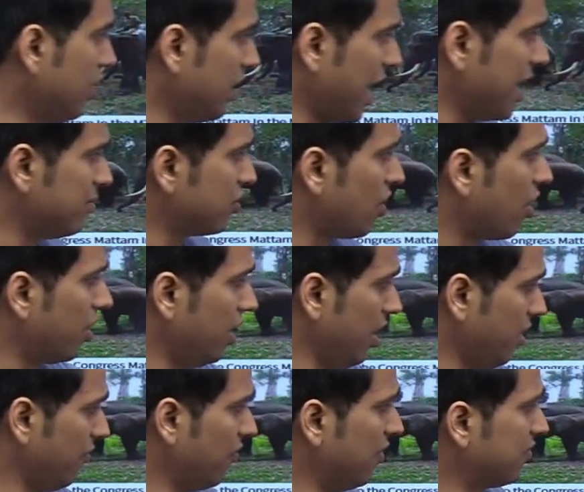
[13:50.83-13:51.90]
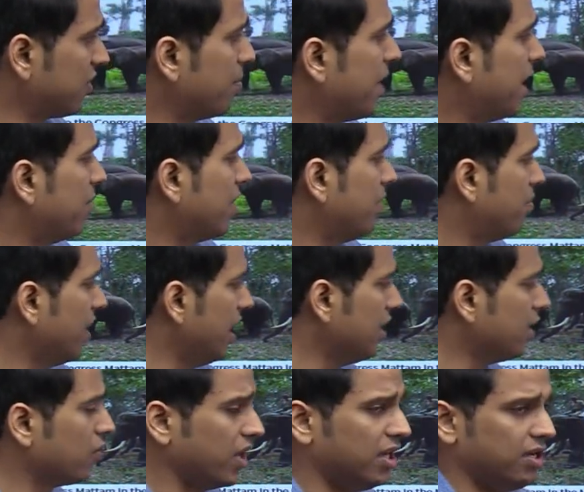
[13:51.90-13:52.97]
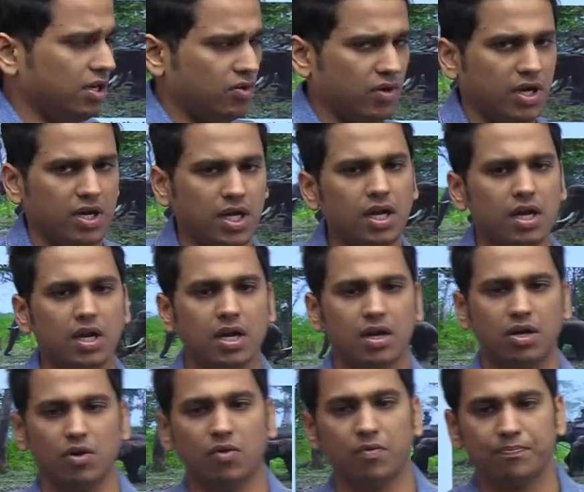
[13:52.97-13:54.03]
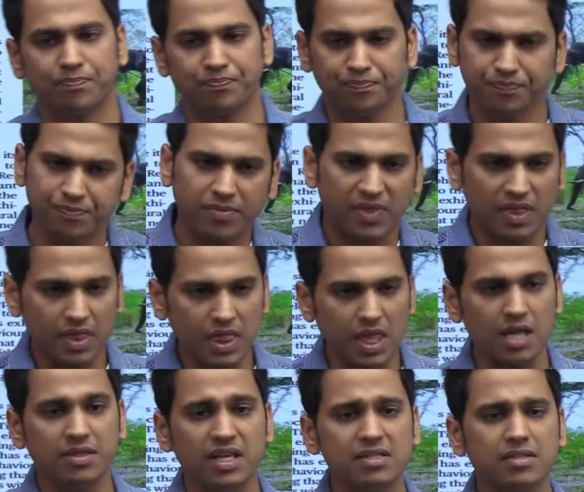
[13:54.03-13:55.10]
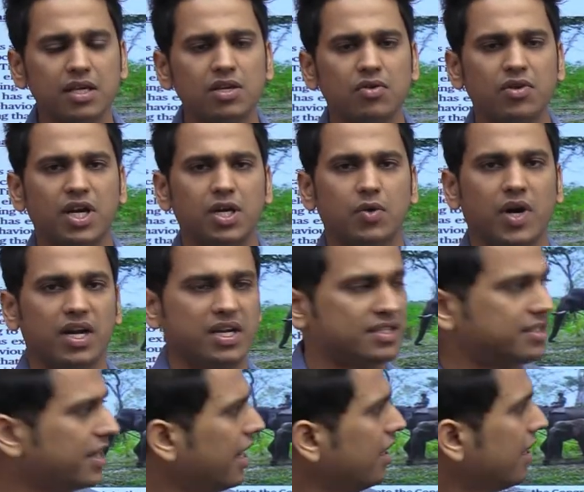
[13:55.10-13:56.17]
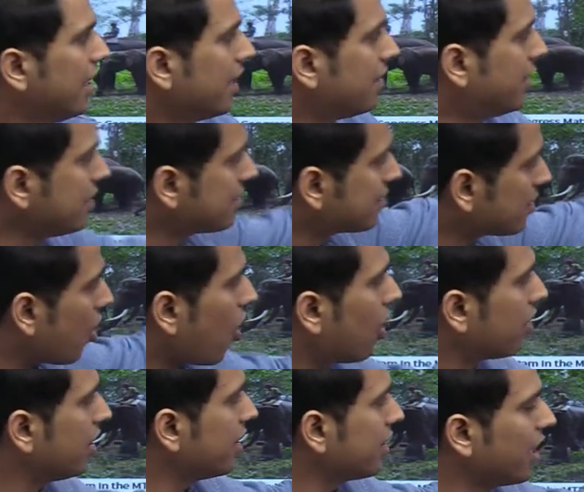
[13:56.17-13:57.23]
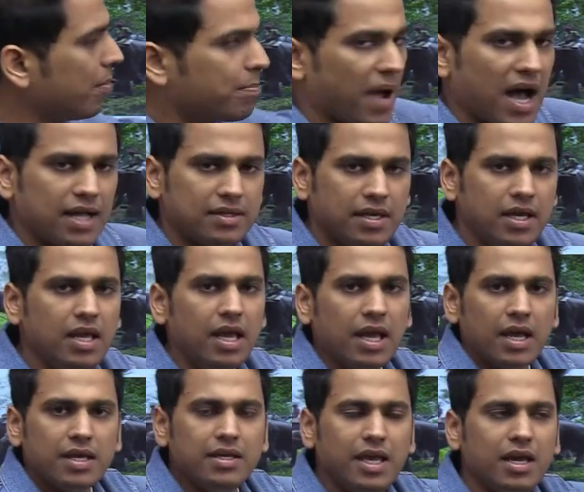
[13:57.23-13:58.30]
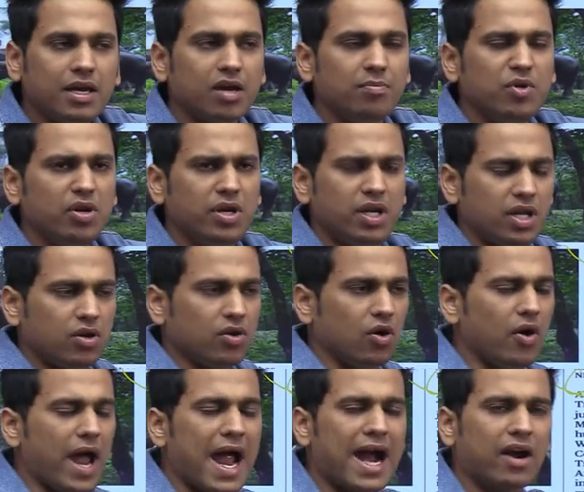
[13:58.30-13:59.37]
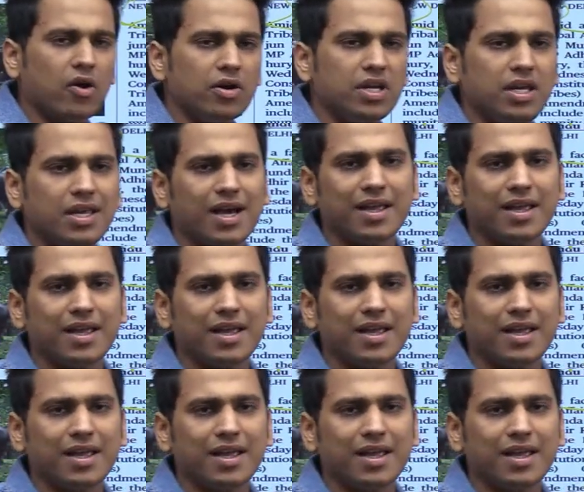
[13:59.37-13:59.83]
Tribes Order, 5th Amendment Bill 2022. This thing you need to understand. This order ke baad hi ye community ko add on kiya